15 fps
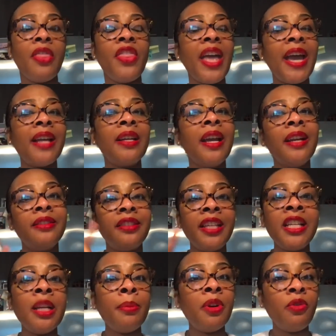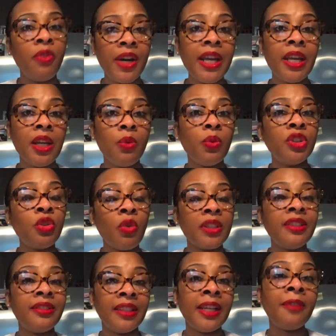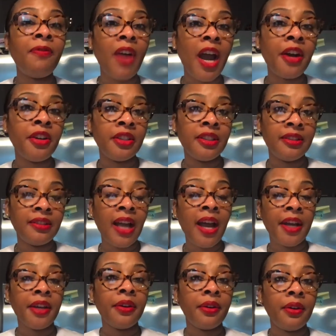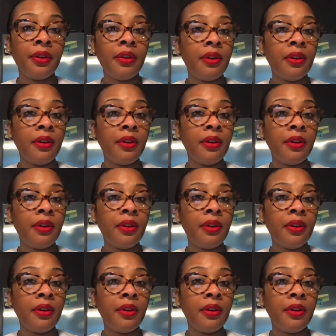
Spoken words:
that Teena Marie was going to sing Fire and Desire.